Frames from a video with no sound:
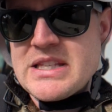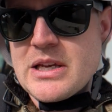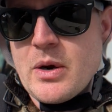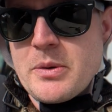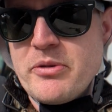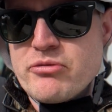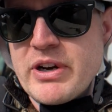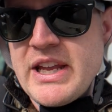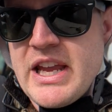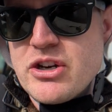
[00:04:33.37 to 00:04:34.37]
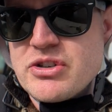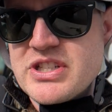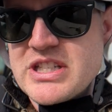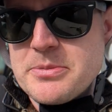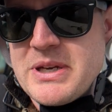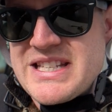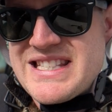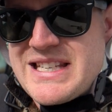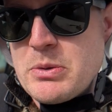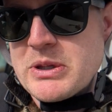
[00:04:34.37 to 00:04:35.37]
So it'll be really interesting to me to
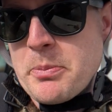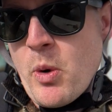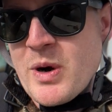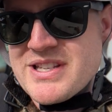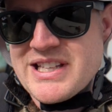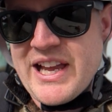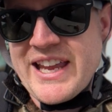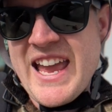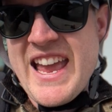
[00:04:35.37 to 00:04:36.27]
see what the board is like